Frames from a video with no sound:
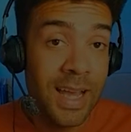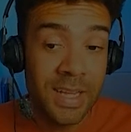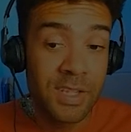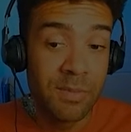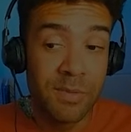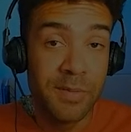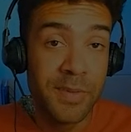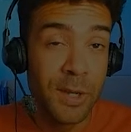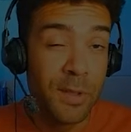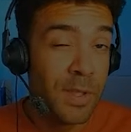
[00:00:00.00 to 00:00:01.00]
turn ads on for a
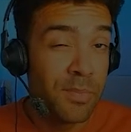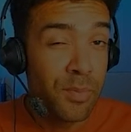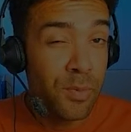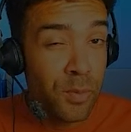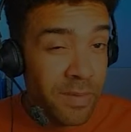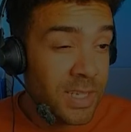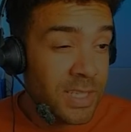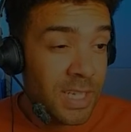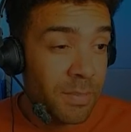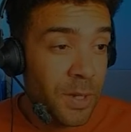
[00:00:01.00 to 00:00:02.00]
video that you've
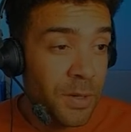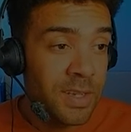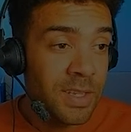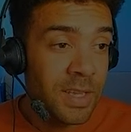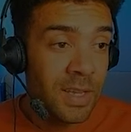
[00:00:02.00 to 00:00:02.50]
previously uploaded,